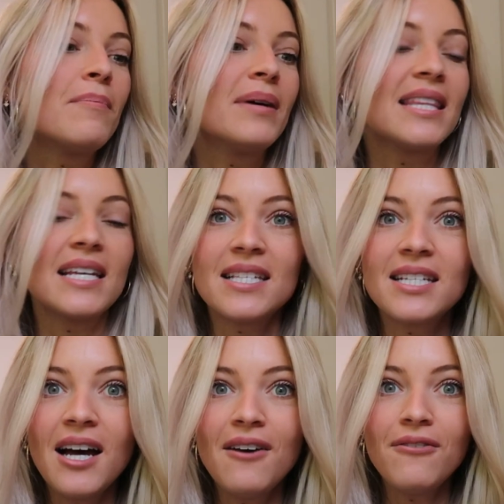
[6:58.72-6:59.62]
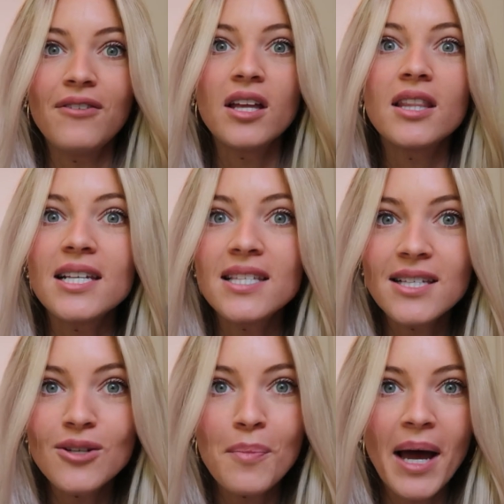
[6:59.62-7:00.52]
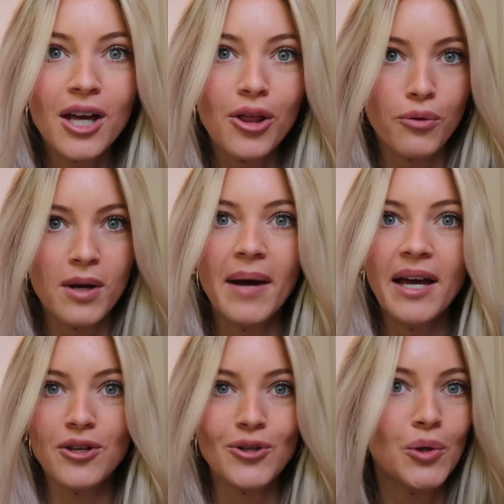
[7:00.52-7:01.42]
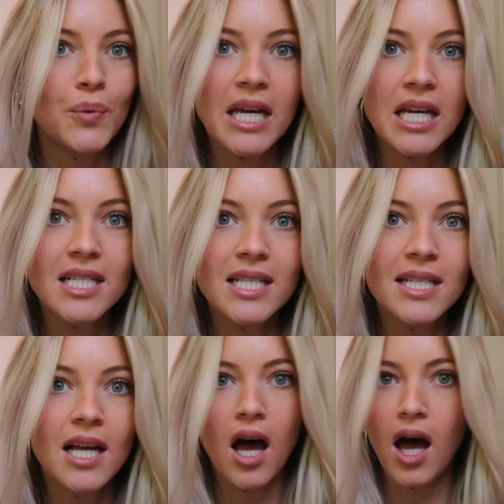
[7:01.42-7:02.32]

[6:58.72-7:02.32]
But this stuff, this is omega-3 by the squeeze.